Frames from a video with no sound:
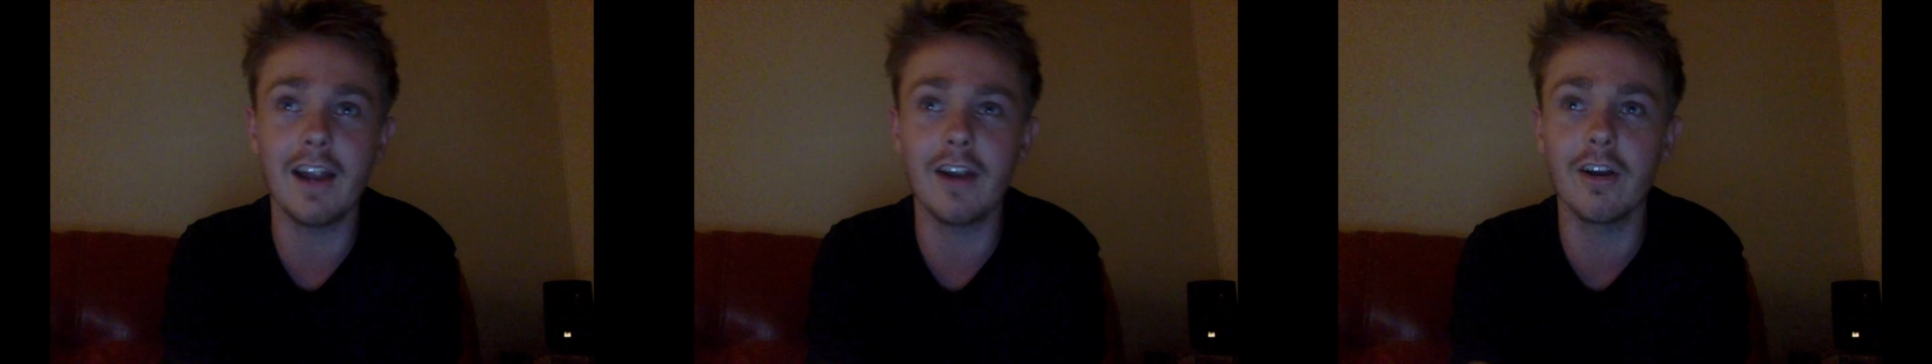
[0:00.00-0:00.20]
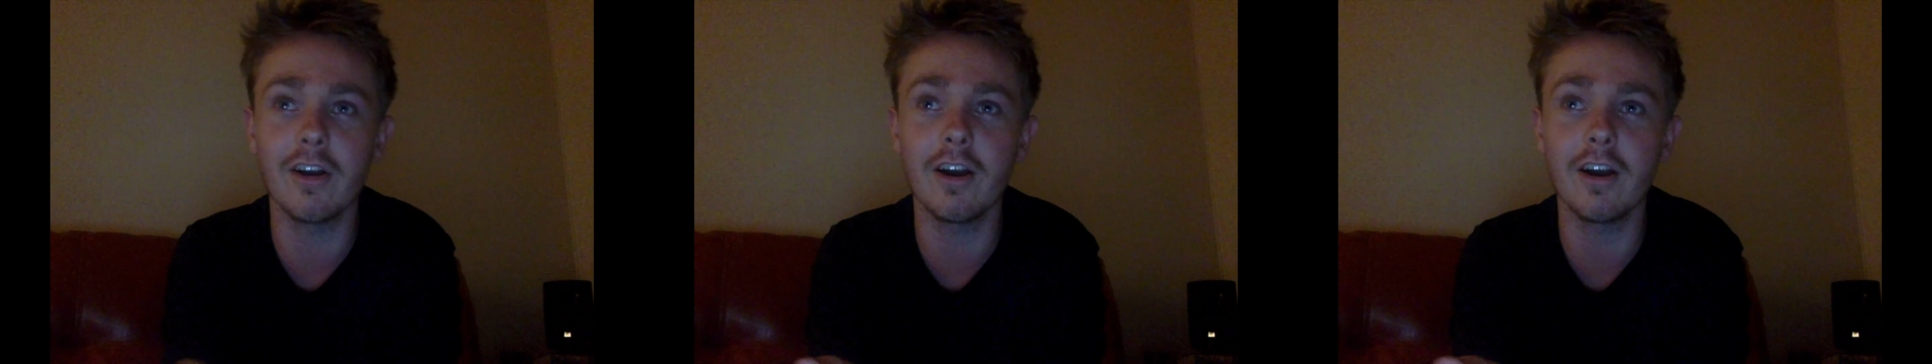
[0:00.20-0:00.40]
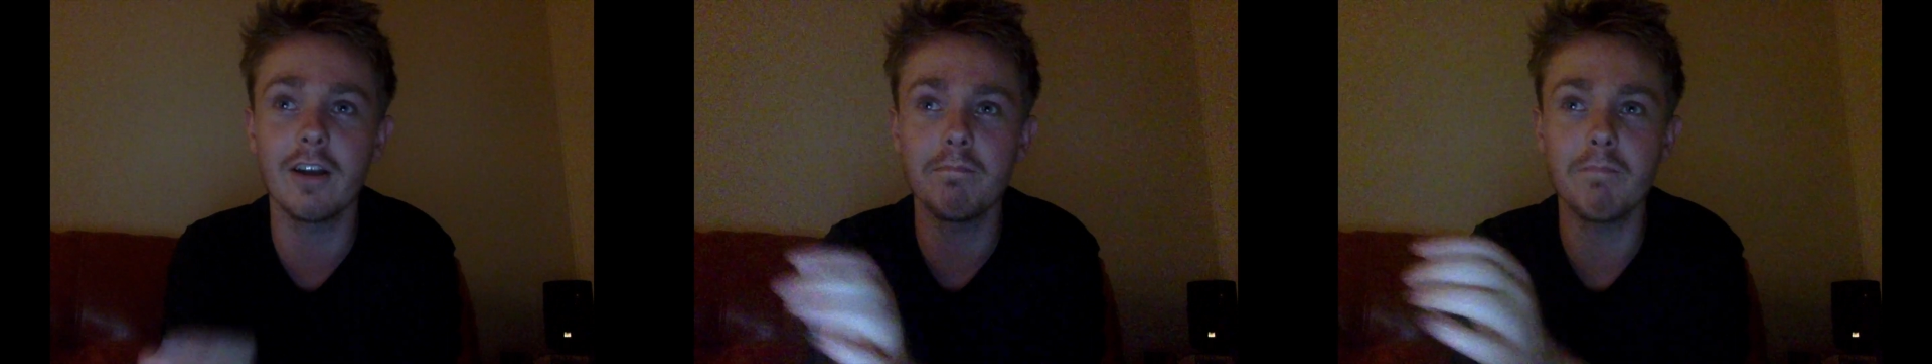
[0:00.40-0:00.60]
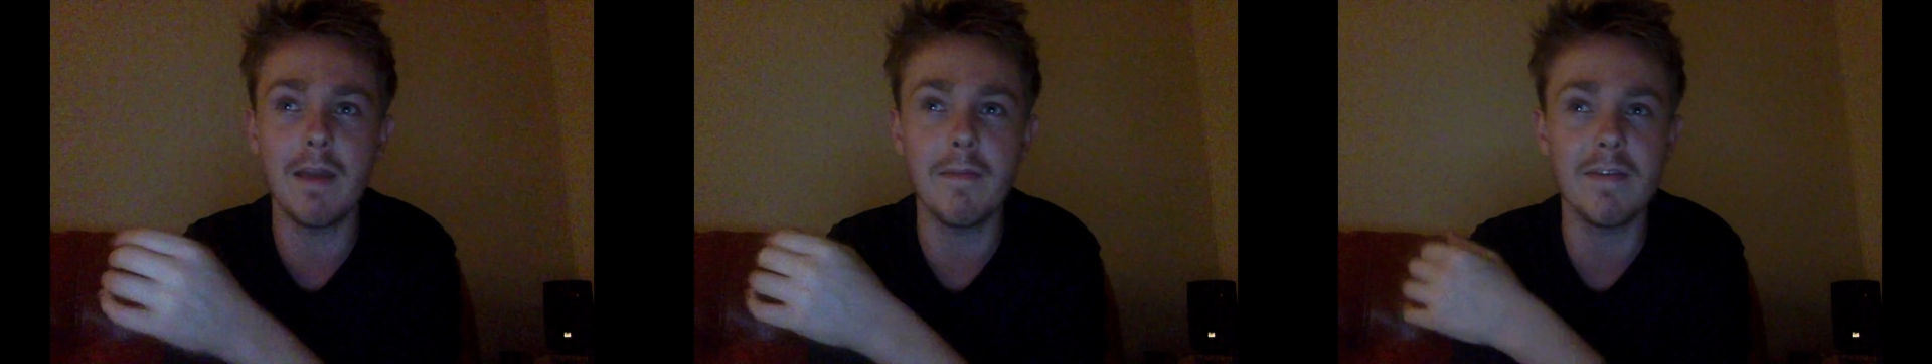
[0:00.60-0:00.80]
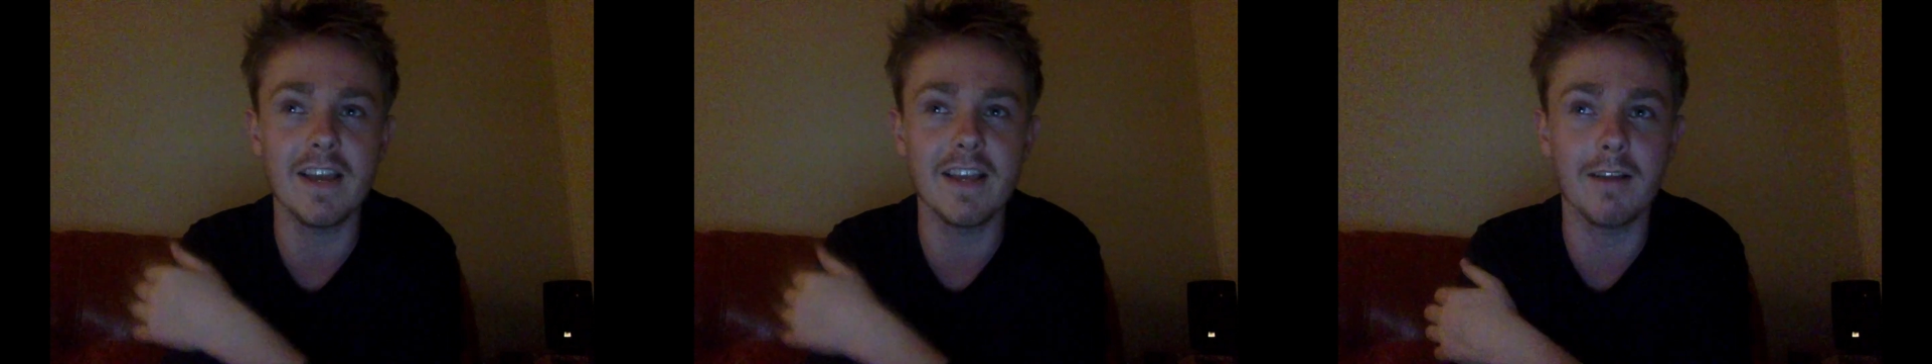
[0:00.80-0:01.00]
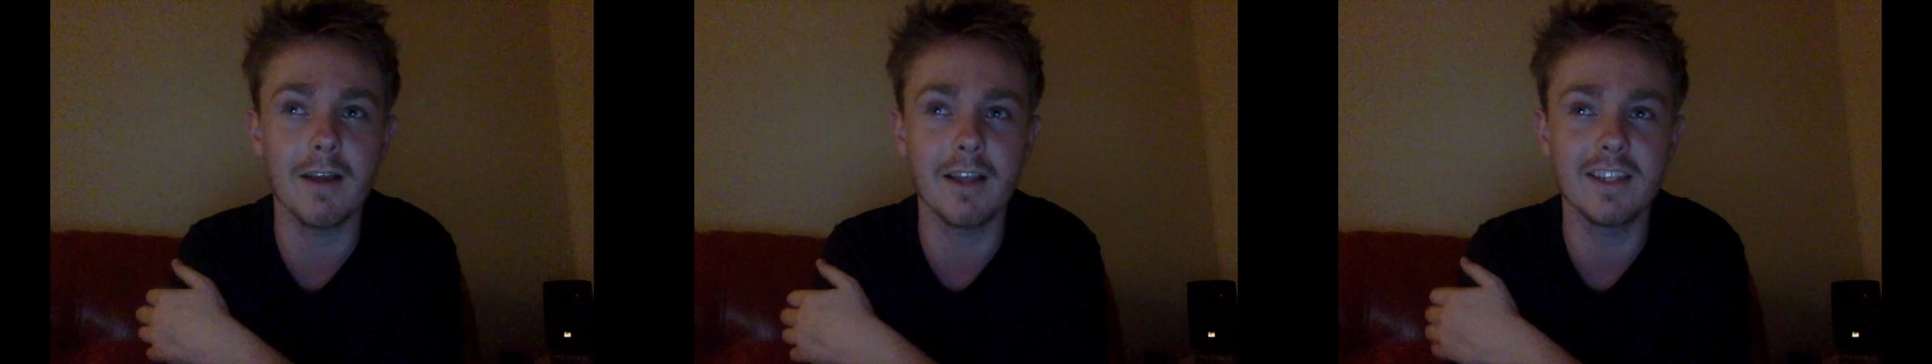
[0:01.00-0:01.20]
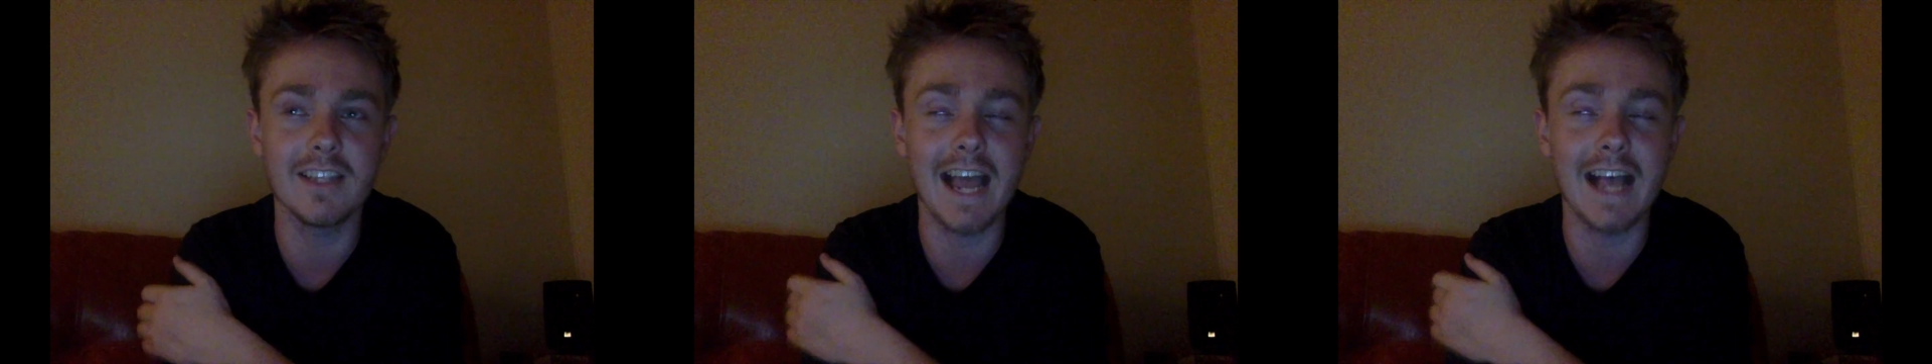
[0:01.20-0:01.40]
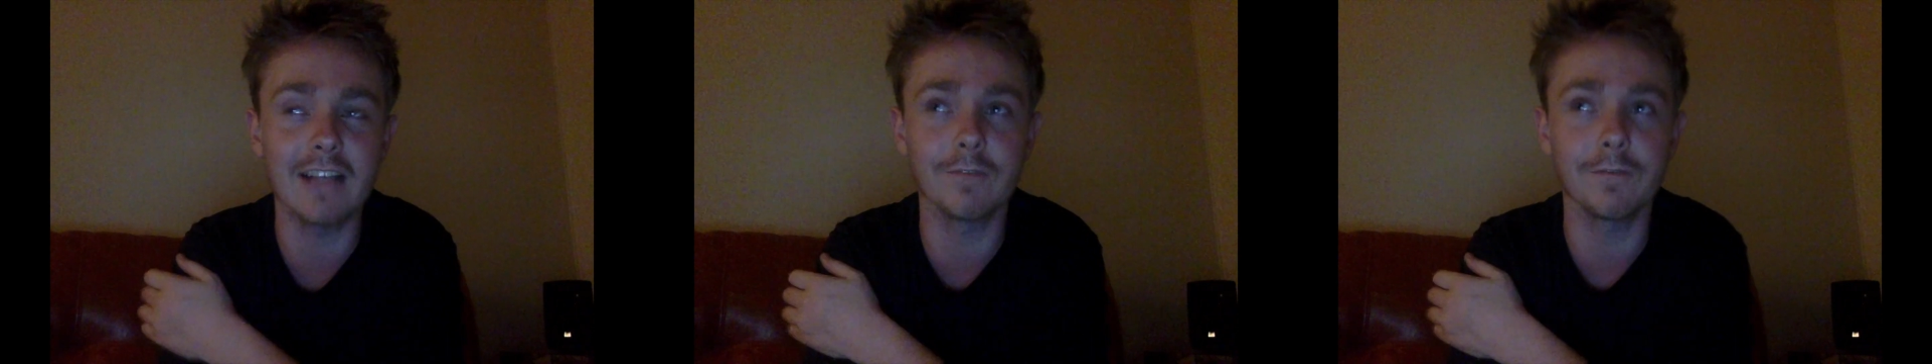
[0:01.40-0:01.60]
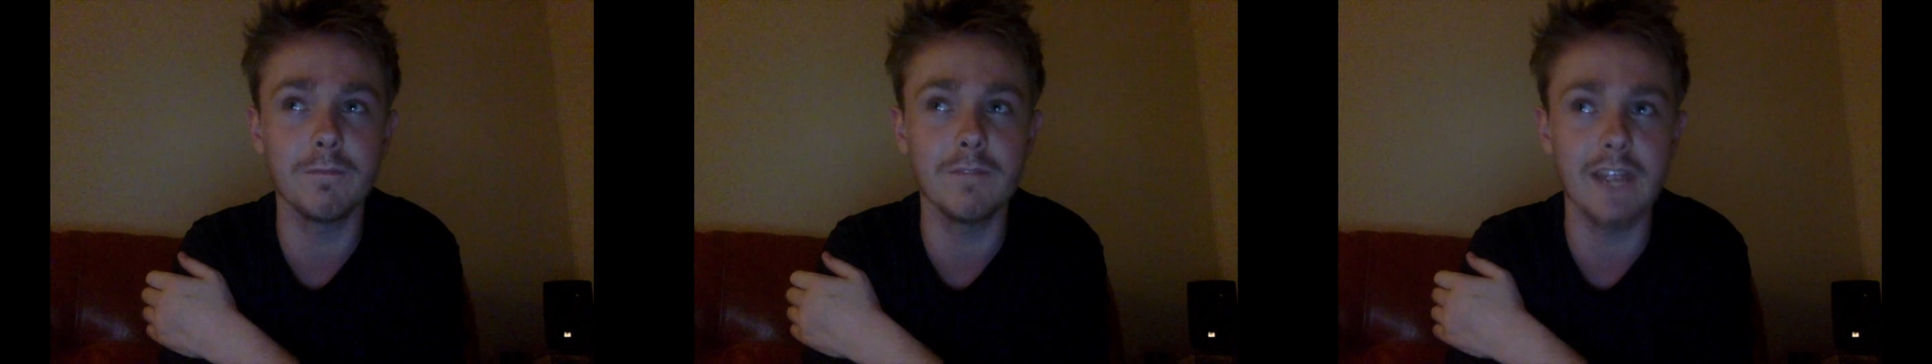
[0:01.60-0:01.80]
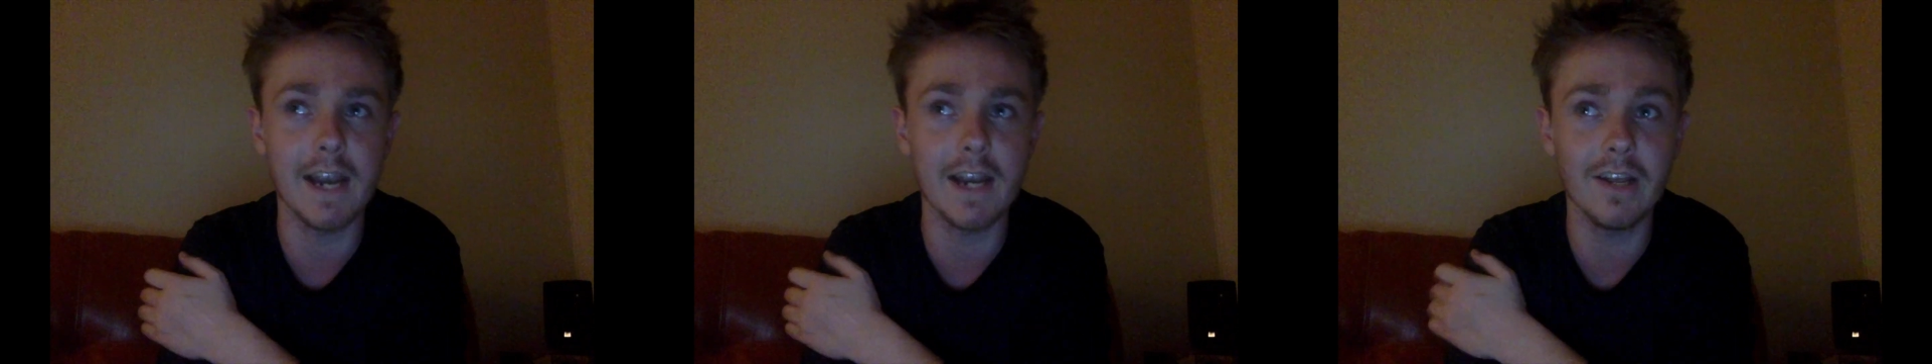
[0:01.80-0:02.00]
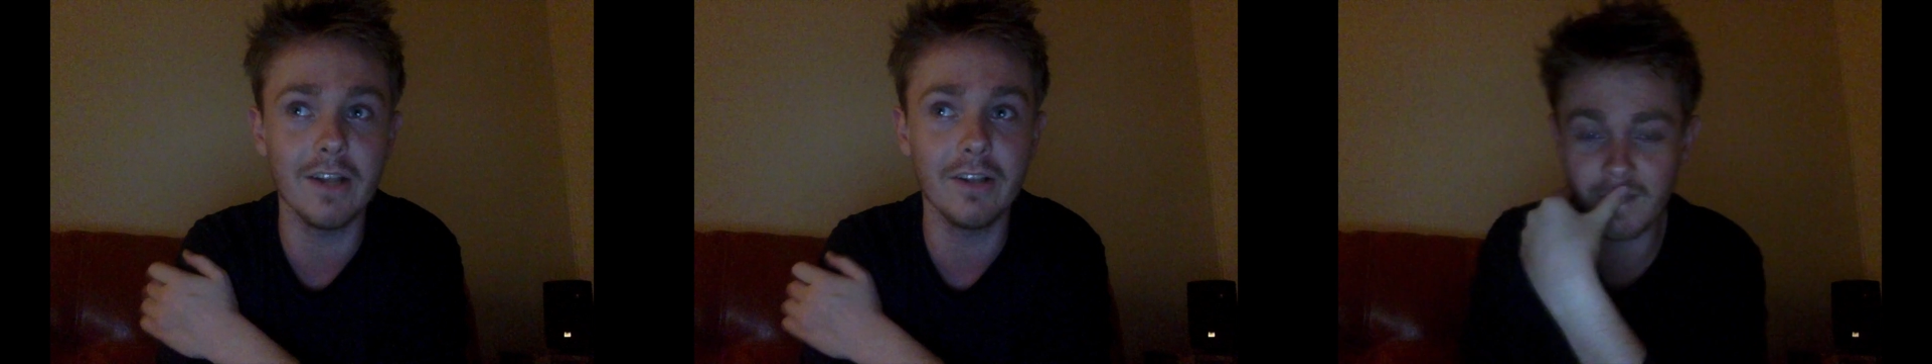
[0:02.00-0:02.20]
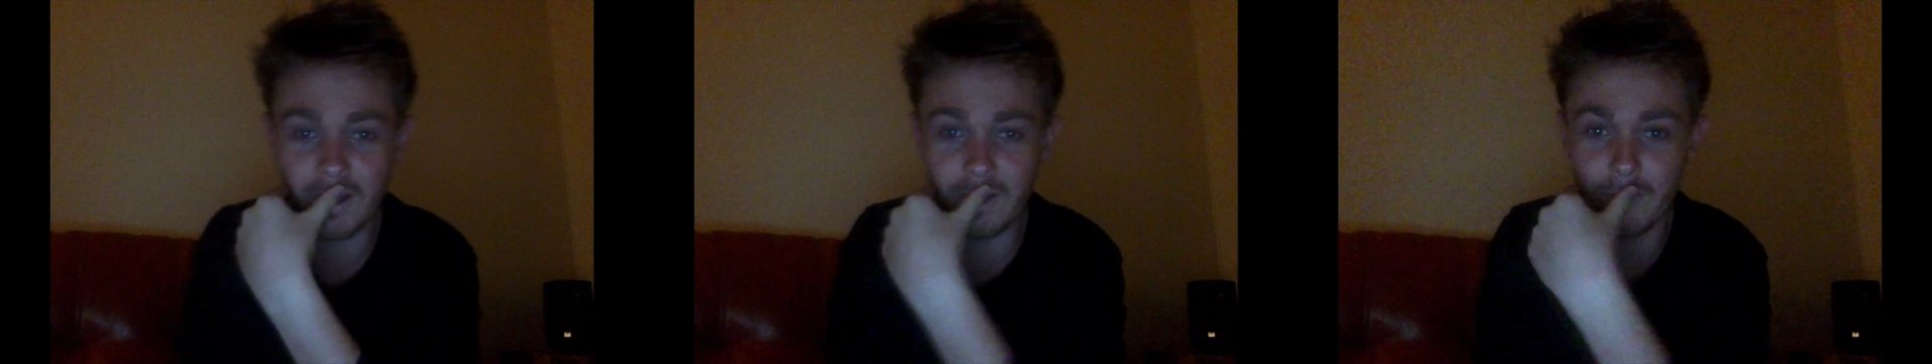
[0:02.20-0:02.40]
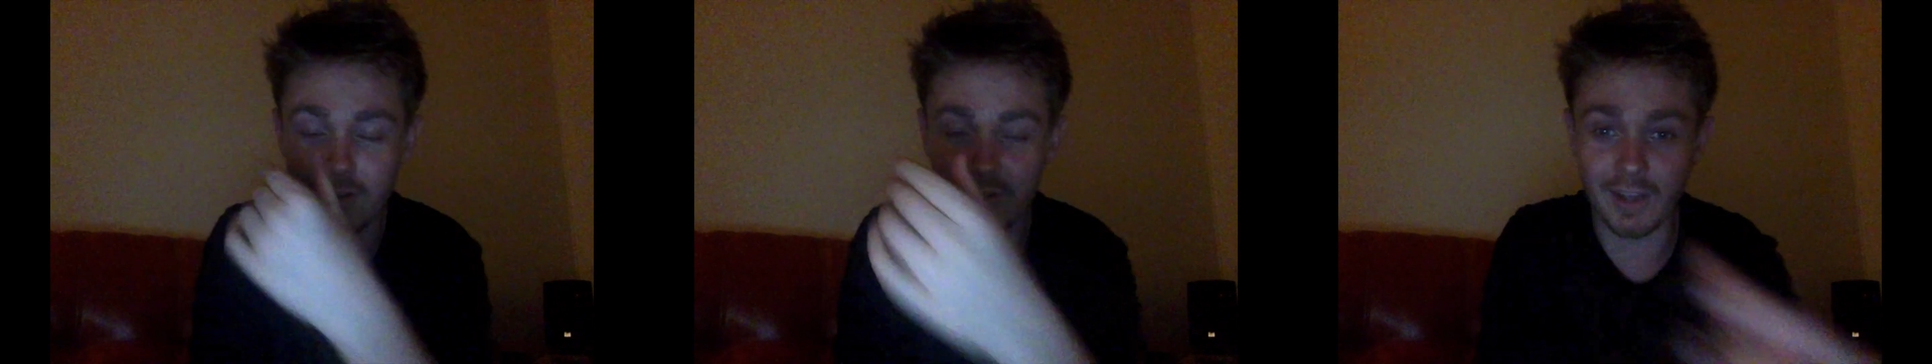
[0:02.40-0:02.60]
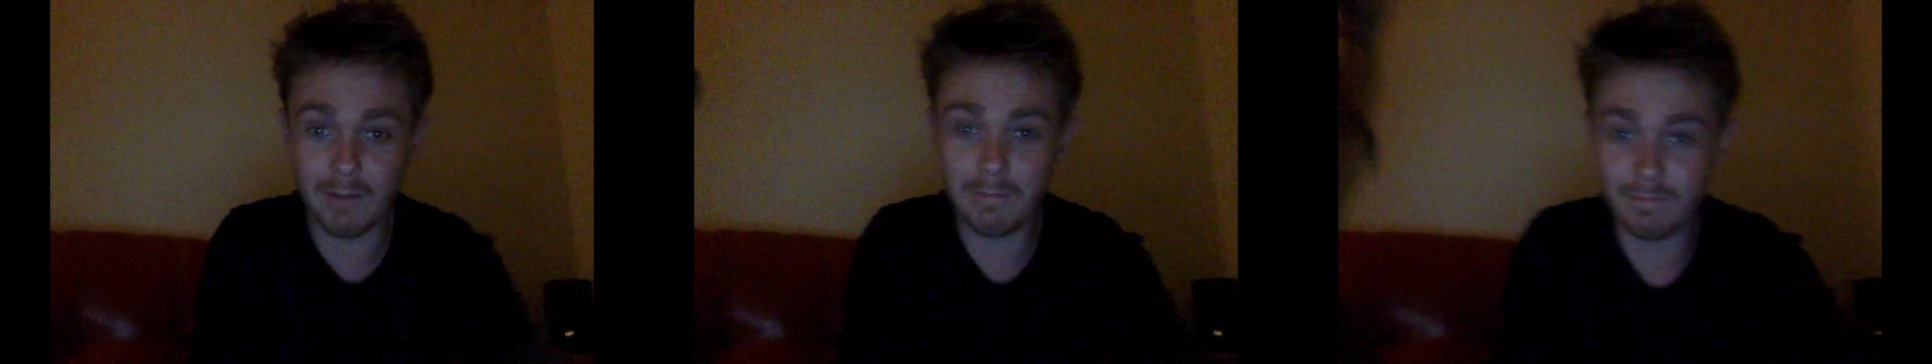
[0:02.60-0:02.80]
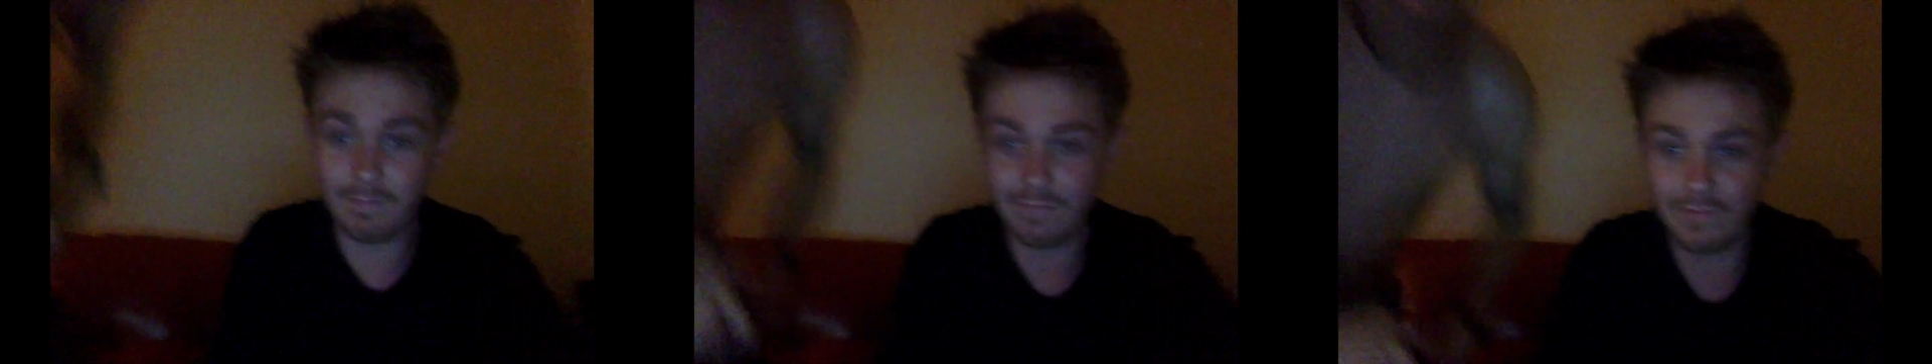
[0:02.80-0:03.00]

I heard maybe a yes from Daniel. All right, what's up?